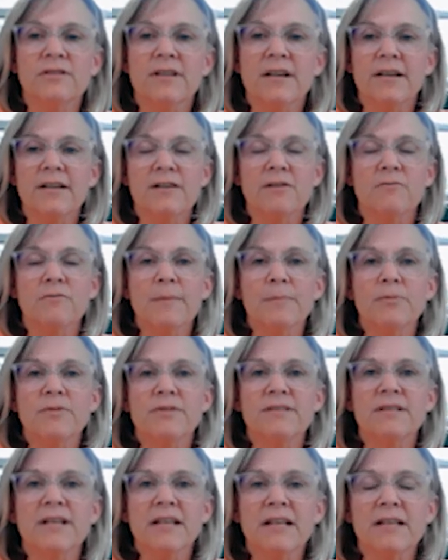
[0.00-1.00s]
just kind of
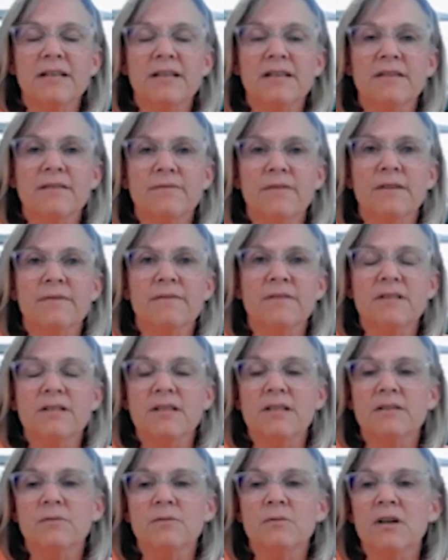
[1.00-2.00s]
representative of the
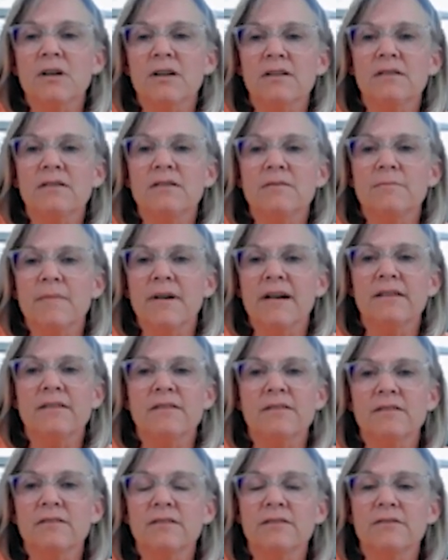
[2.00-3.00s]
teal color. Mine
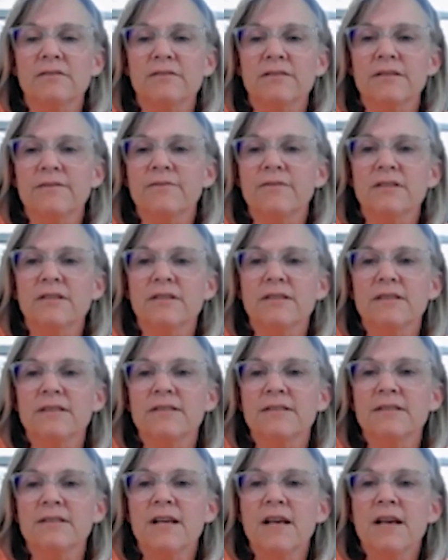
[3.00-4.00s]
are a little different than
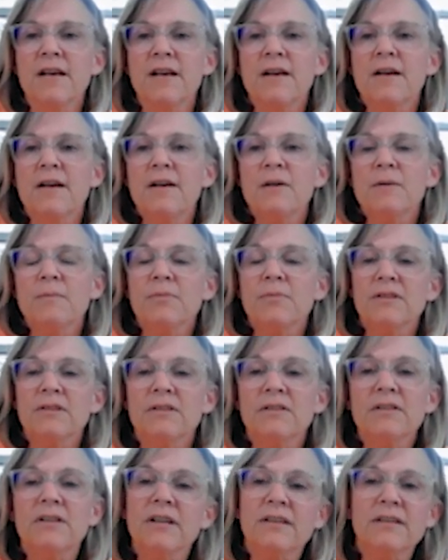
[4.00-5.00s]
this. But
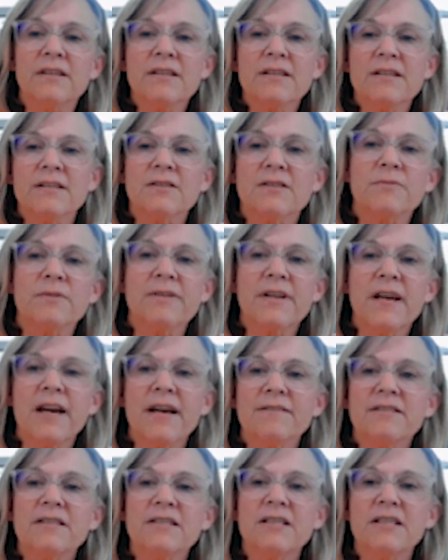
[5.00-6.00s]
look at this. We
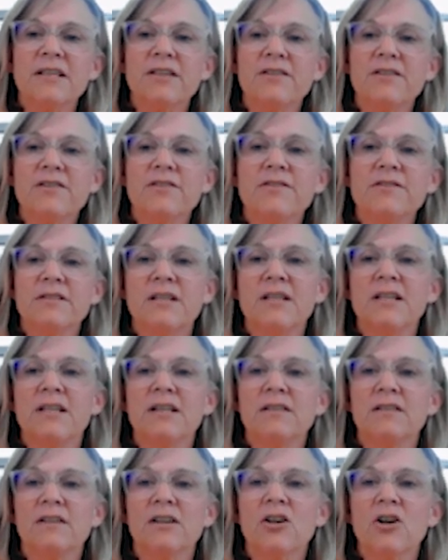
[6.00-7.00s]
have
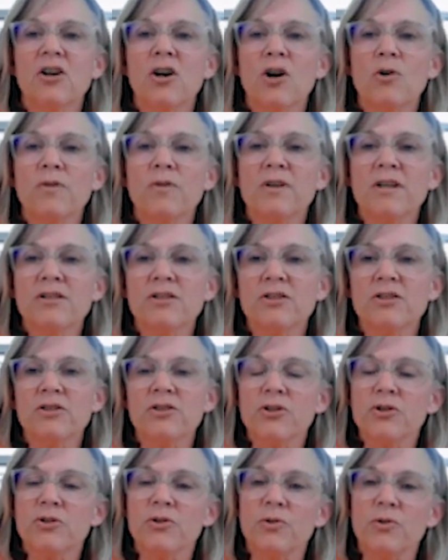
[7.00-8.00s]
C13 Lakota
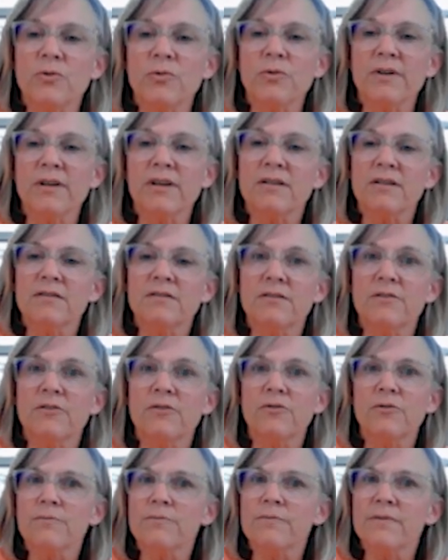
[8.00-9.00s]
Sioux is
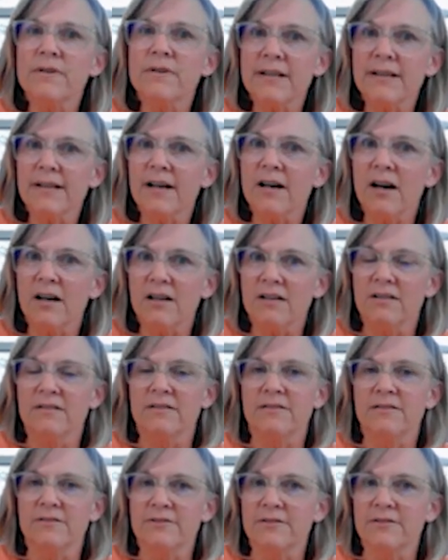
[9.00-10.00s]
3
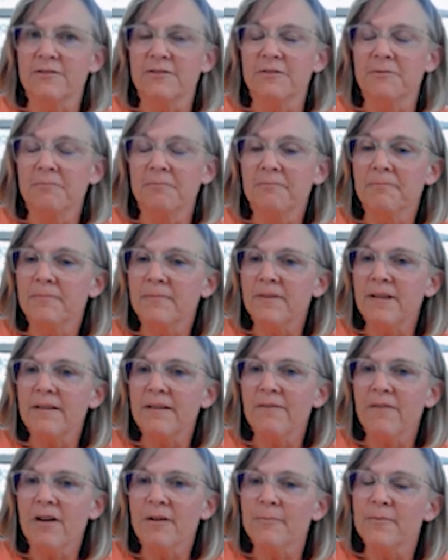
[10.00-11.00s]
colors.
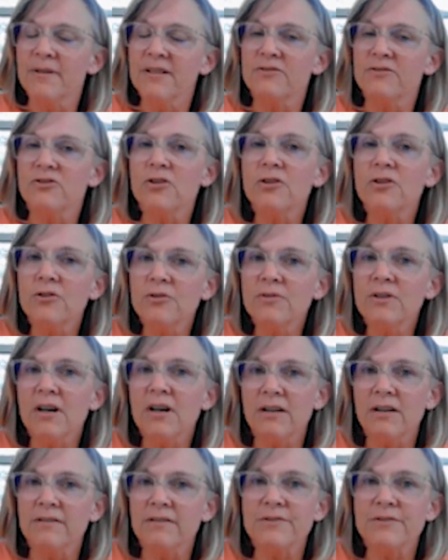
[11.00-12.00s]
They've all been 2
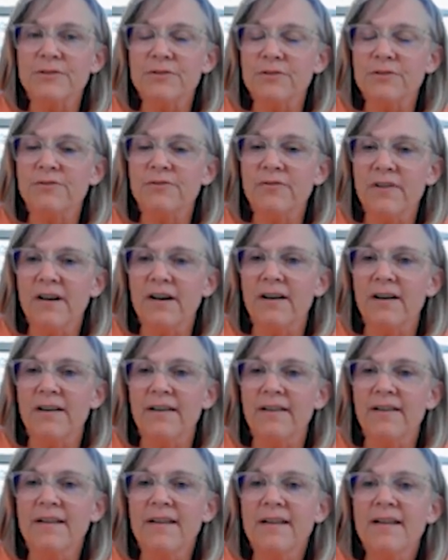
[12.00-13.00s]
colors so
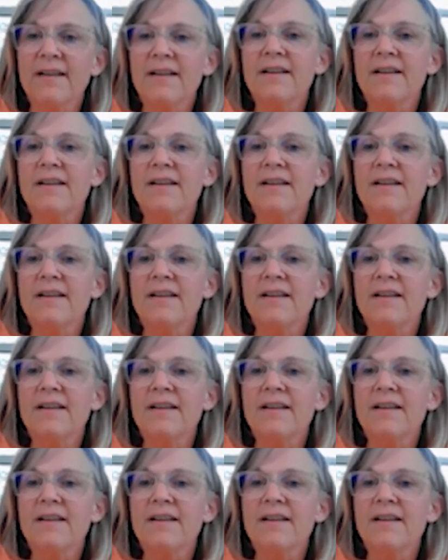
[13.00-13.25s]
far.